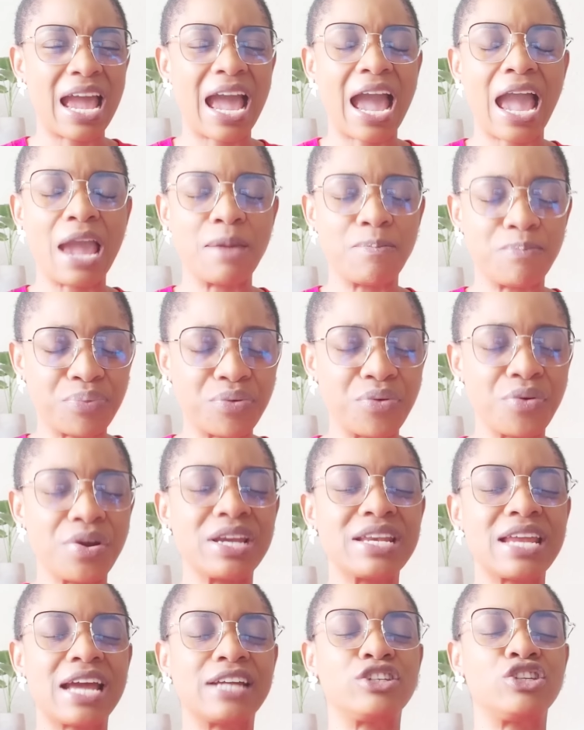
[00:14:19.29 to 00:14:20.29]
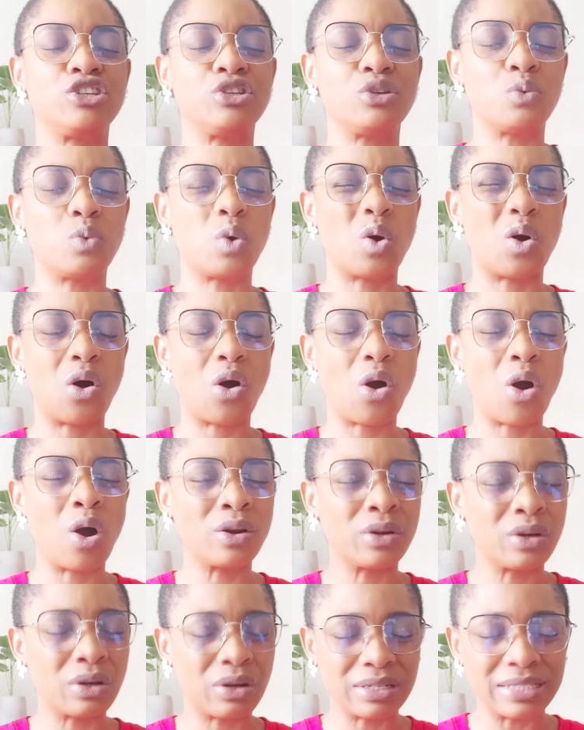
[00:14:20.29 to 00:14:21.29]
I pray that you will
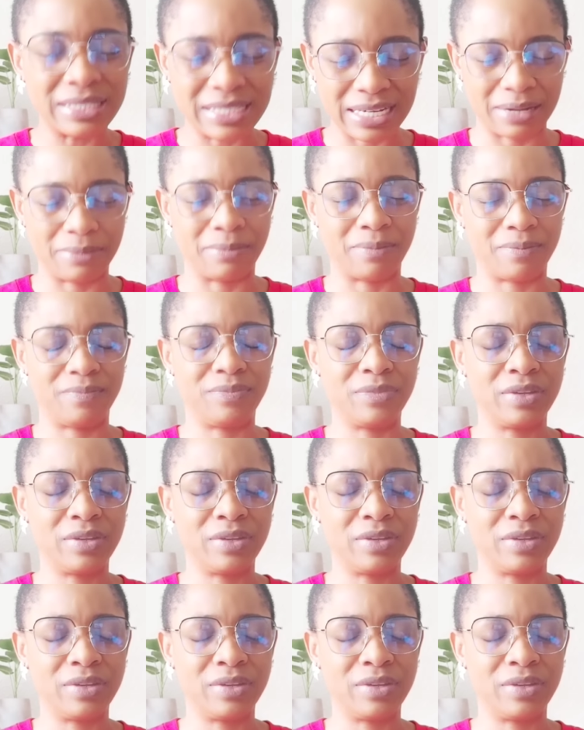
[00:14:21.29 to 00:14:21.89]
honor them.